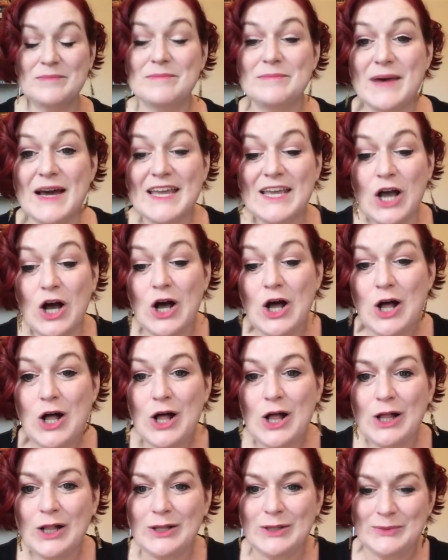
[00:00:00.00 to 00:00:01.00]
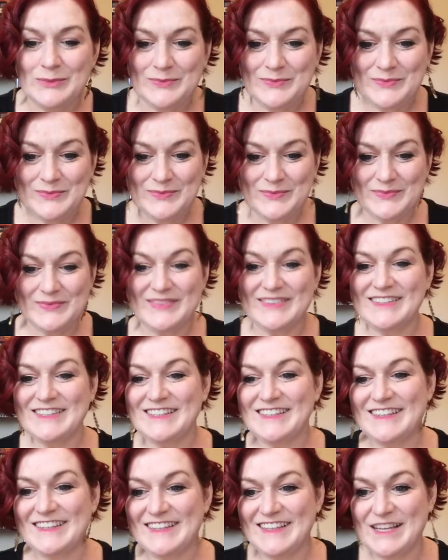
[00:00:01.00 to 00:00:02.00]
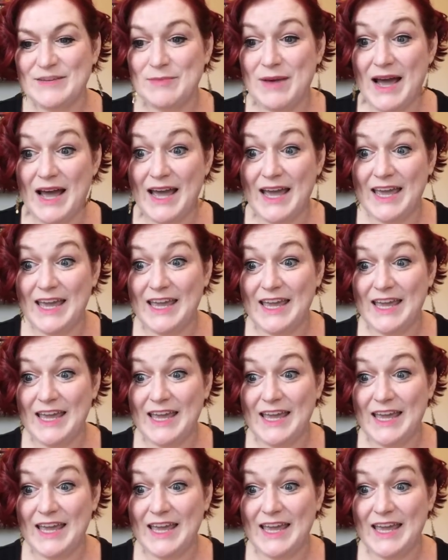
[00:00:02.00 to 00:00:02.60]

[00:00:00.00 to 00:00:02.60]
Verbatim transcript: Bye, y'all. Bye.